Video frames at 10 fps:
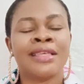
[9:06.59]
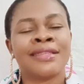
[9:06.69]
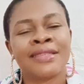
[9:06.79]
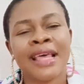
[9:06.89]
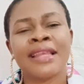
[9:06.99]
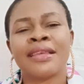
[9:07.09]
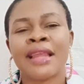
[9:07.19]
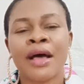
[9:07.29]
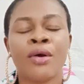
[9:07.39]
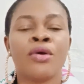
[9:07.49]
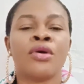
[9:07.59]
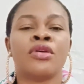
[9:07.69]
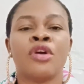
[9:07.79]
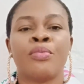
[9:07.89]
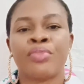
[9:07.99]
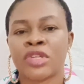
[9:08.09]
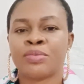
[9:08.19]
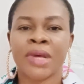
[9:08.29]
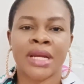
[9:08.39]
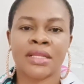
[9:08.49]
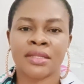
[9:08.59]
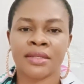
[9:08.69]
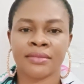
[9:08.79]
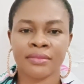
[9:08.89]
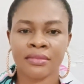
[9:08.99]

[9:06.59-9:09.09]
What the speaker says: Send now your prosperity.